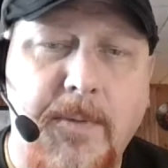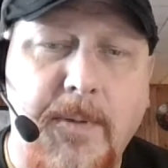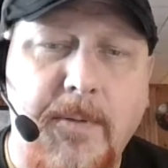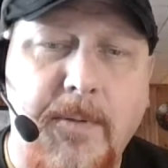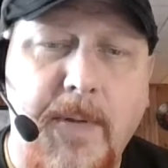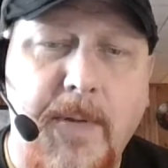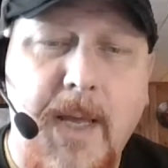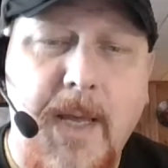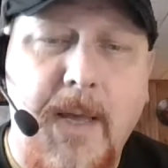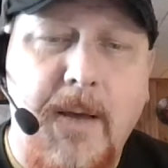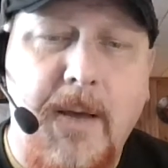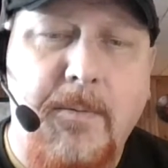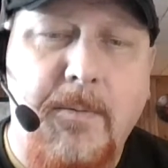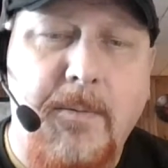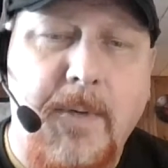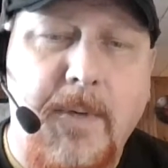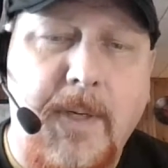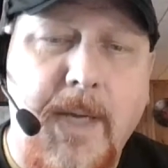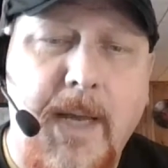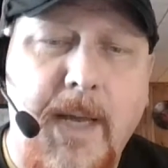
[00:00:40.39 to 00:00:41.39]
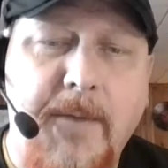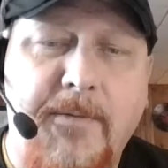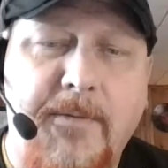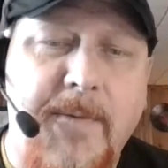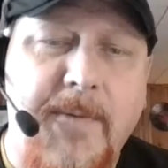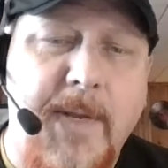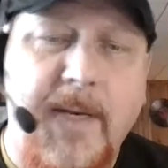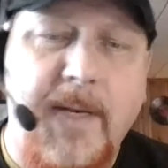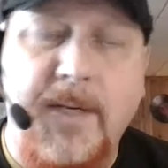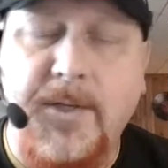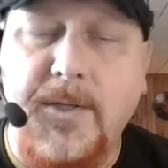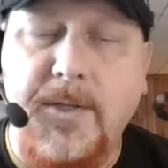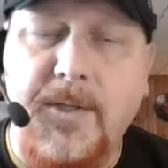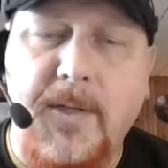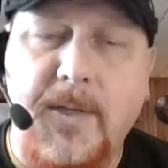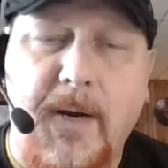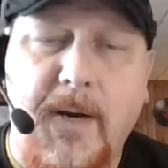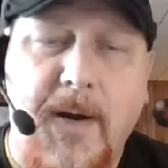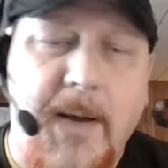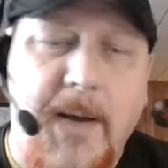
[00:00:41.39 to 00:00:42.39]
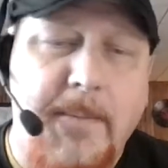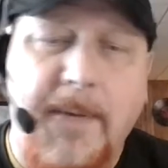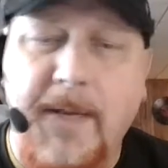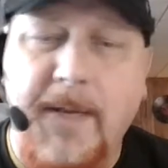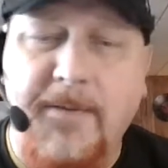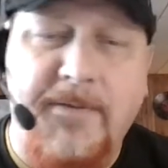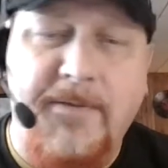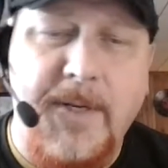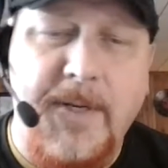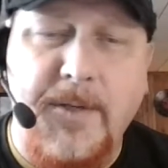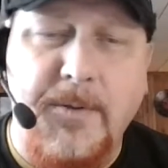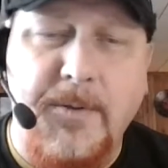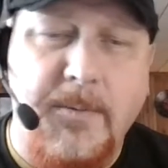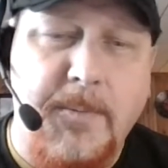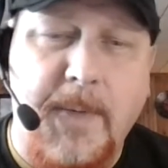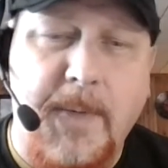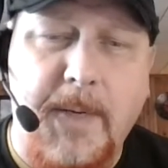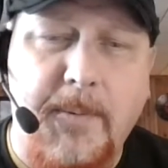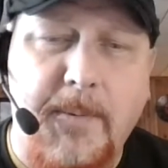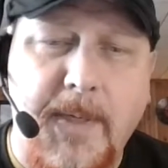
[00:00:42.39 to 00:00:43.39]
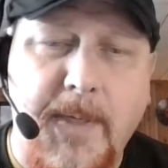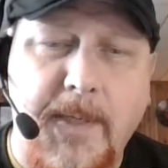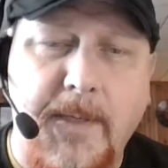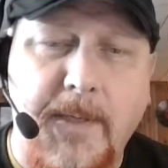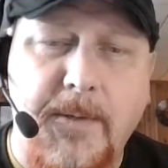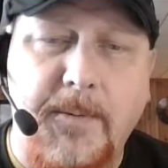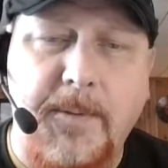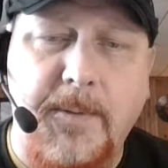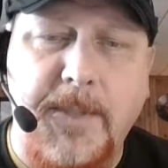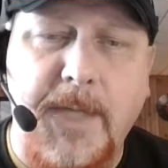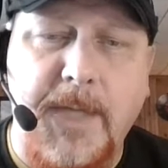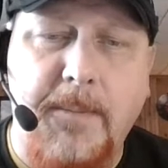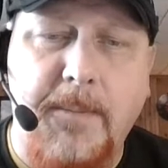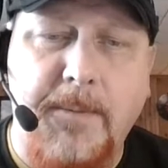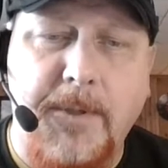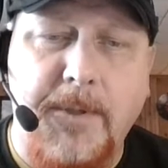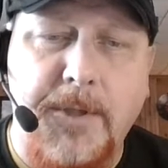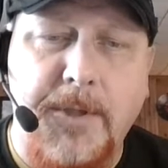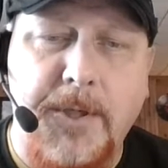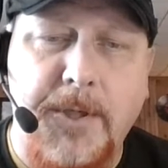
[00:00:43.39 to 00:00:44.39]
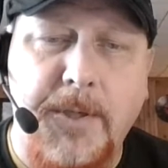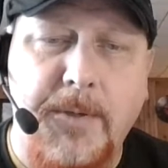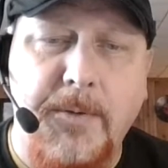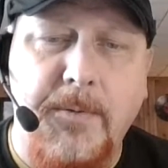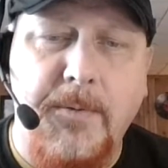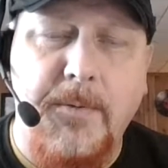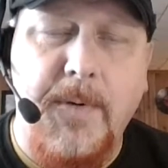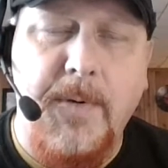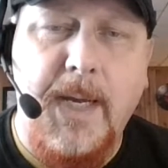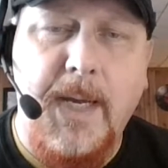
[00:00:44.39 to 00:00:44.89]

We're kind of finished, or I'm kind of finished with what I wanted to do with chapter 2.